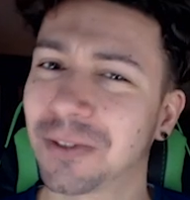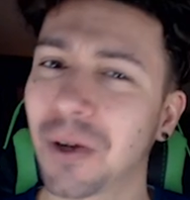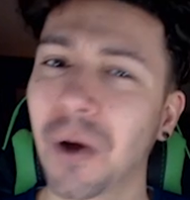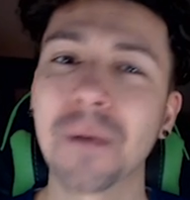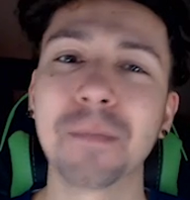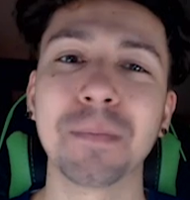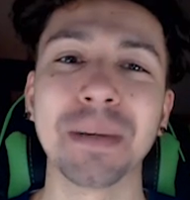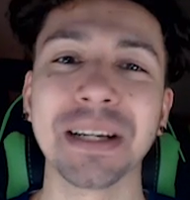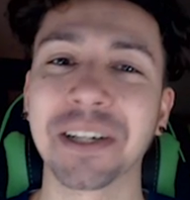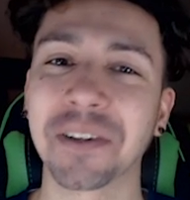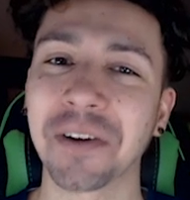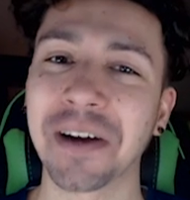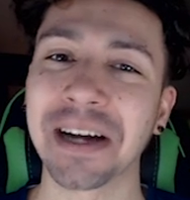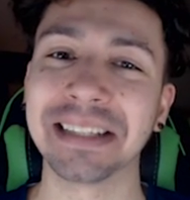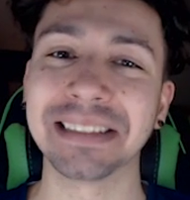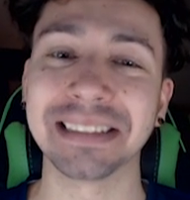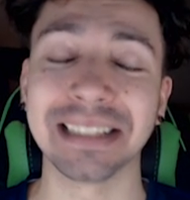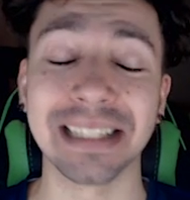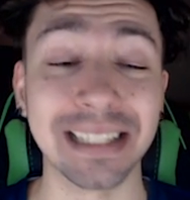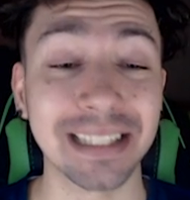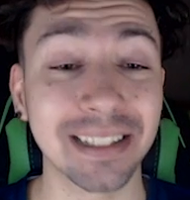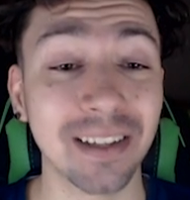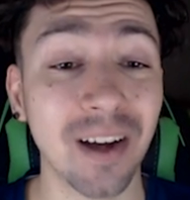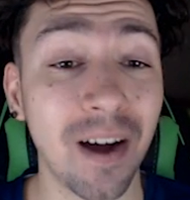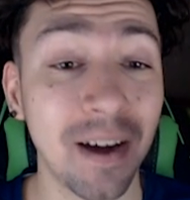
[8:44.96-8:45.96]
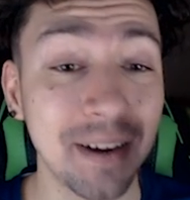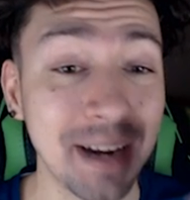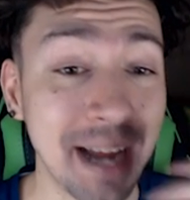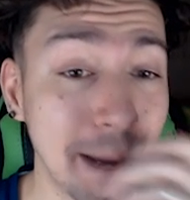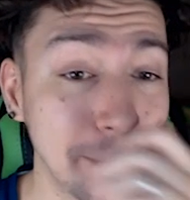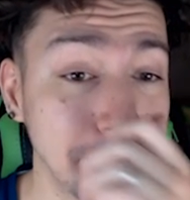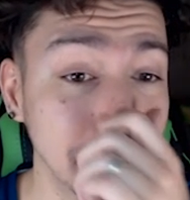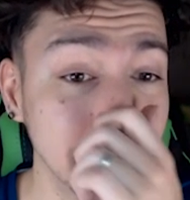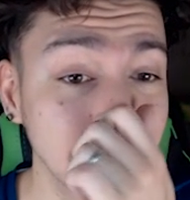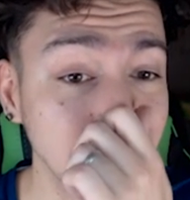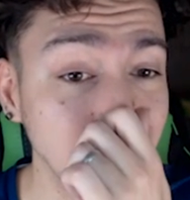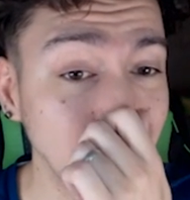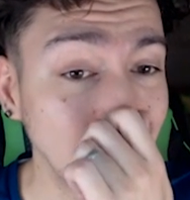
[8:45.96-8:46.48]
Don't be crazy. It can't
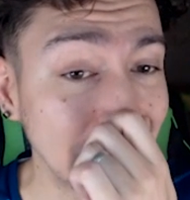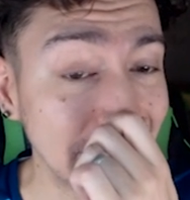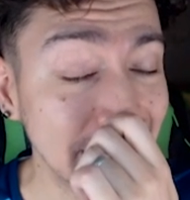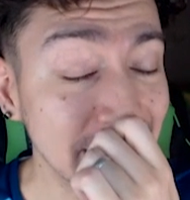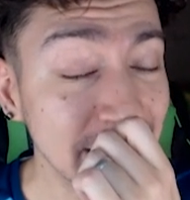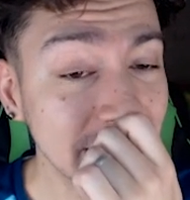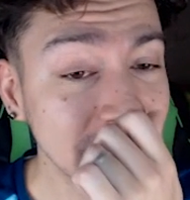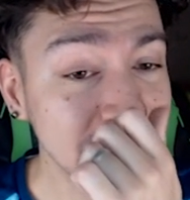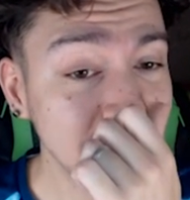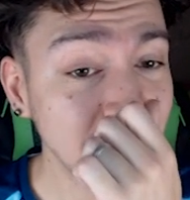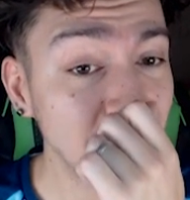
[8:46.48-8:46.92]
happen, surely.